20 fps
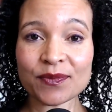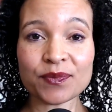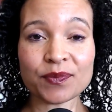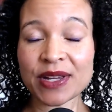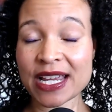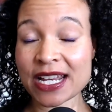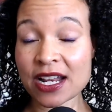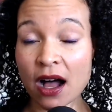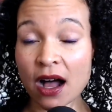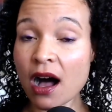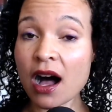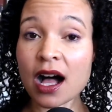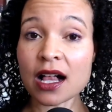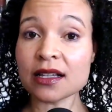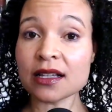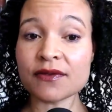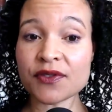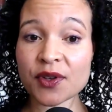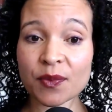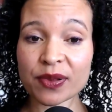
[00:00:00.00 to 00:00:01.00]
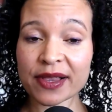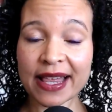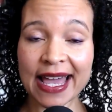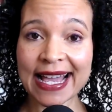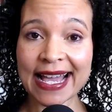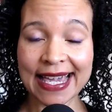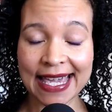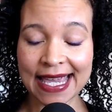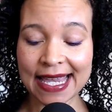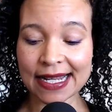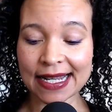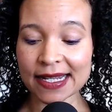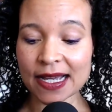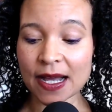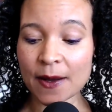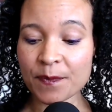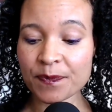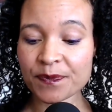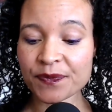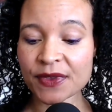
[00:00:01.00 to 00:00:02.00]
in all of the plant kingdom,